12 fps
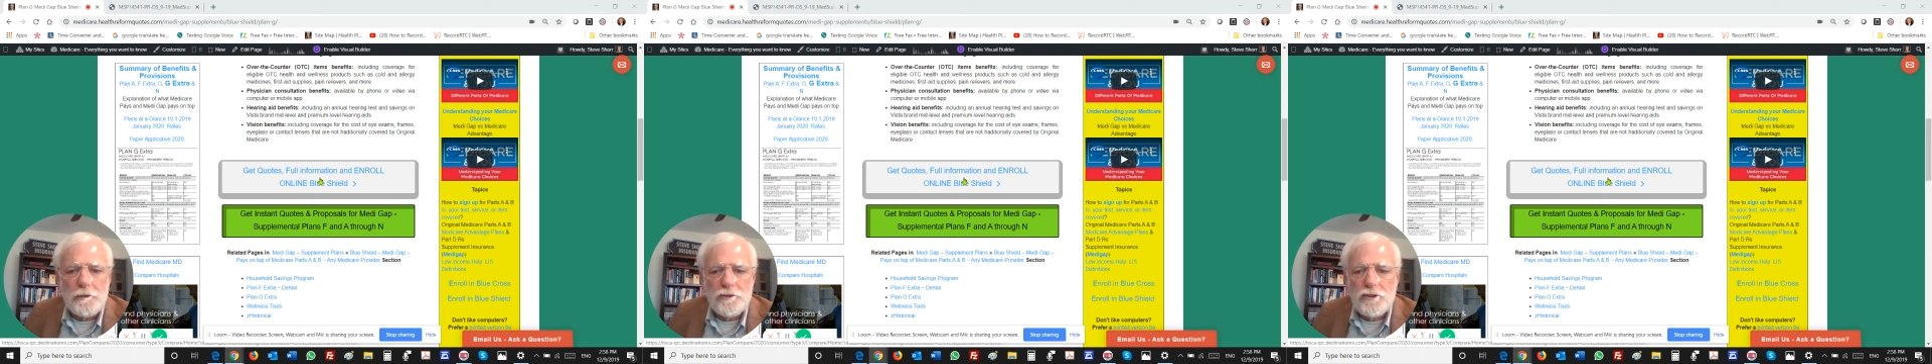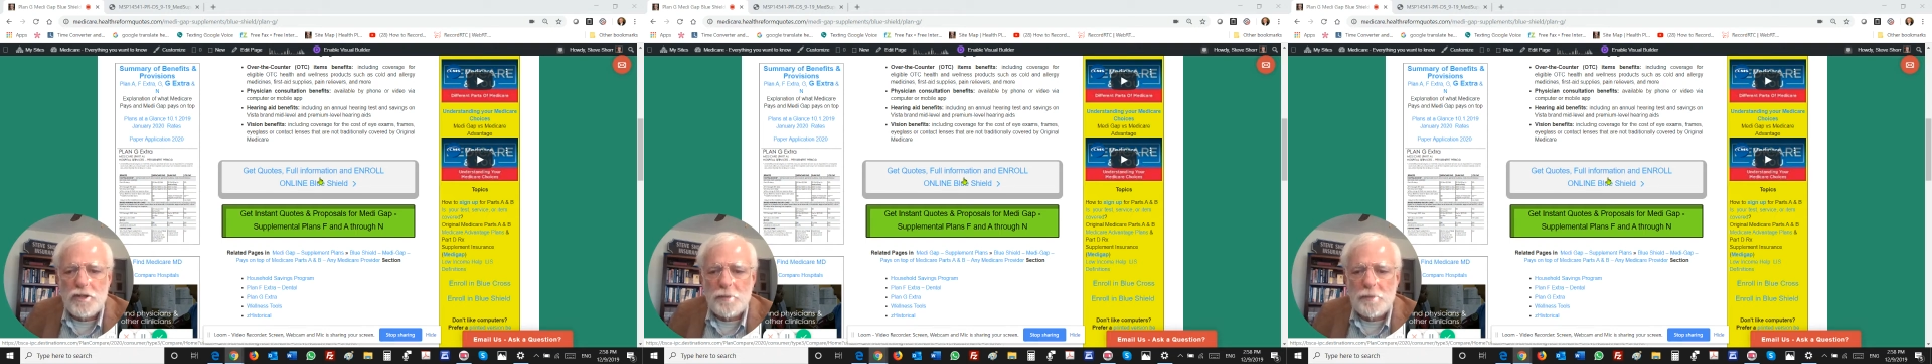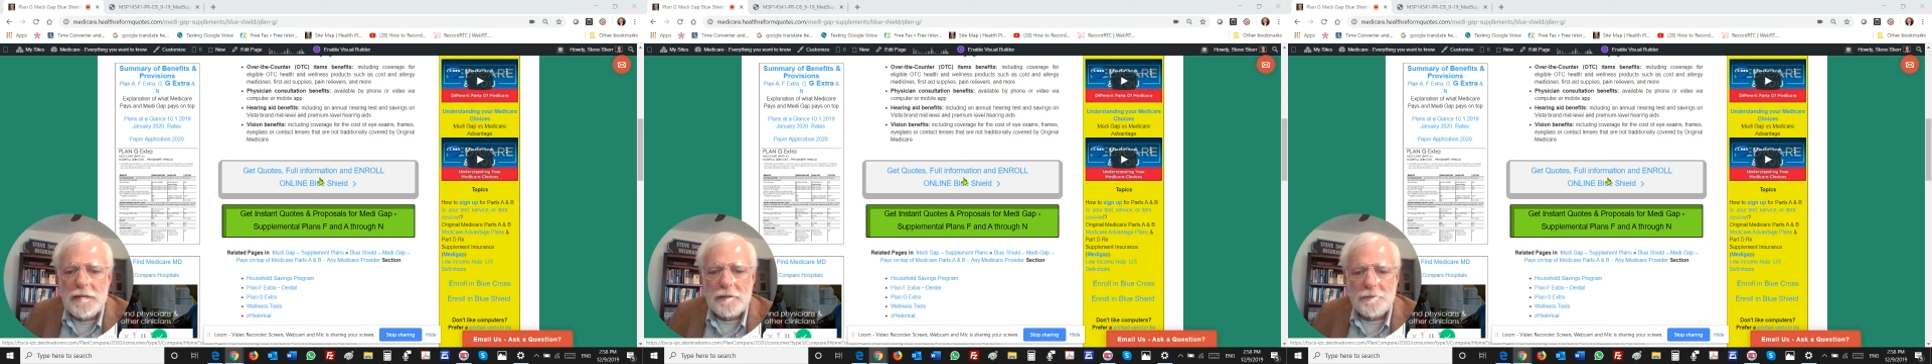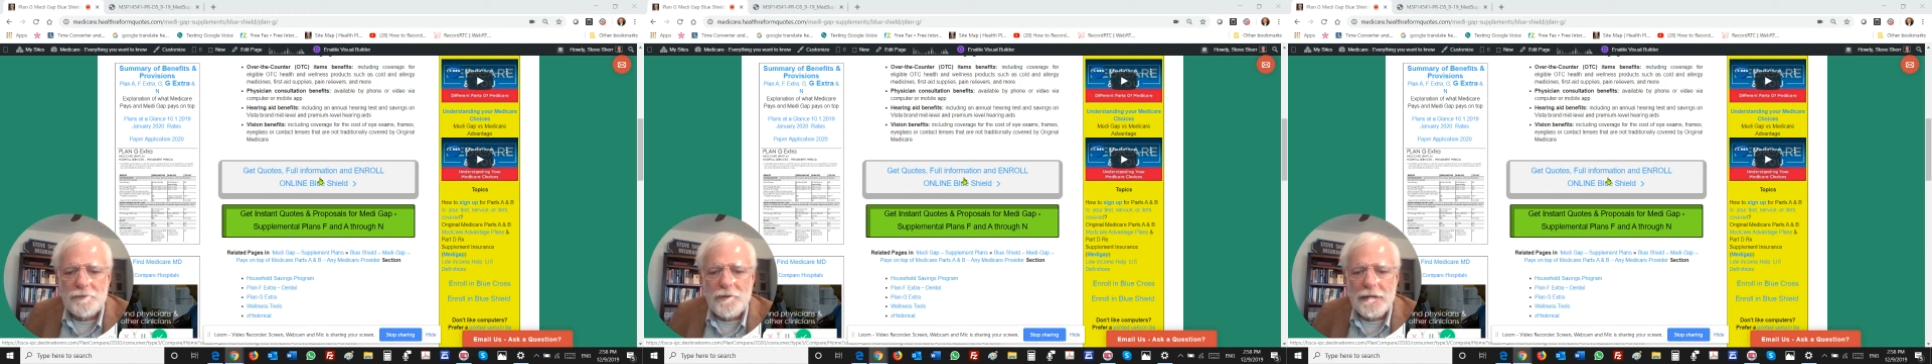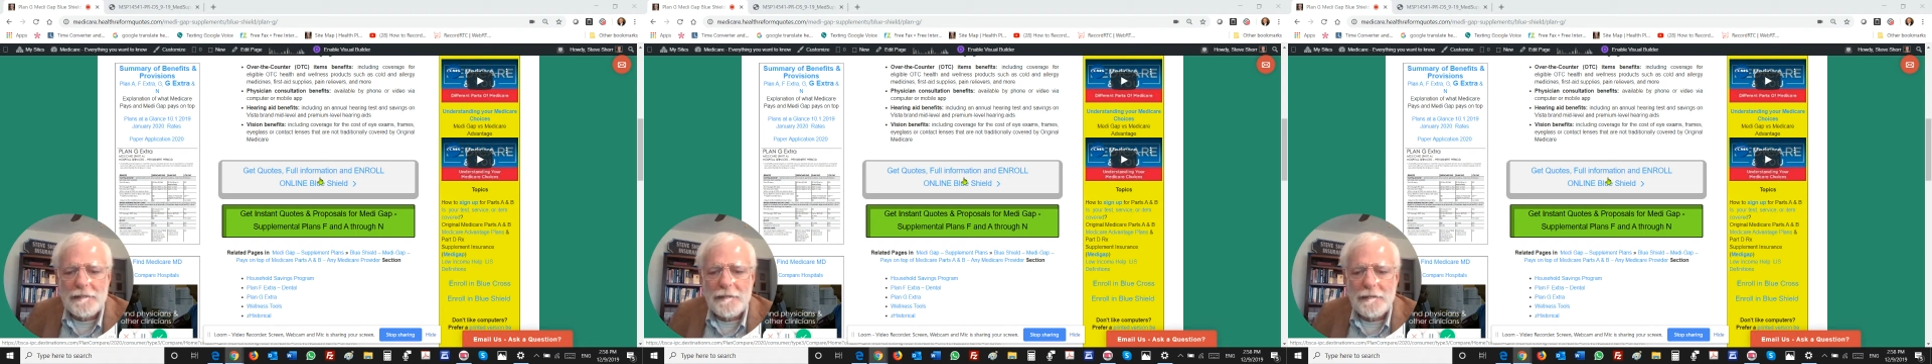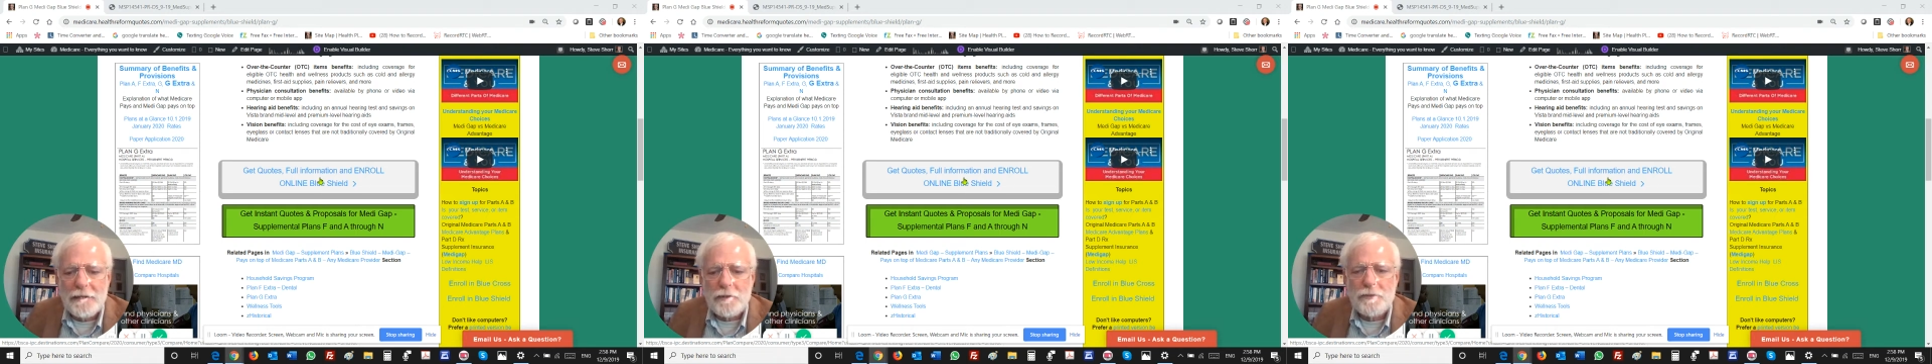you should be able to find
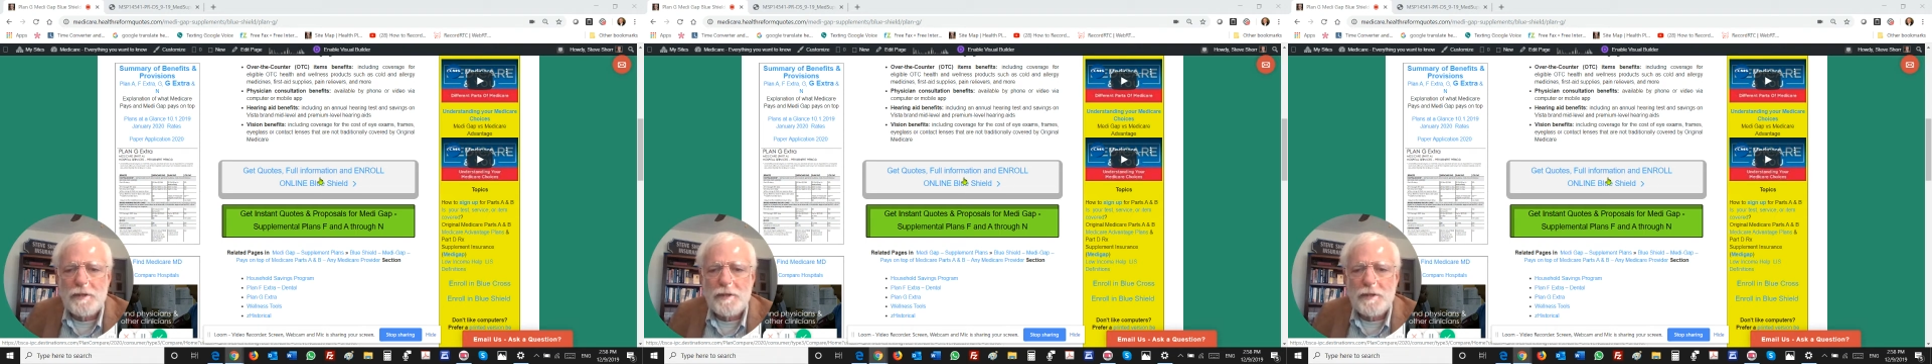it here.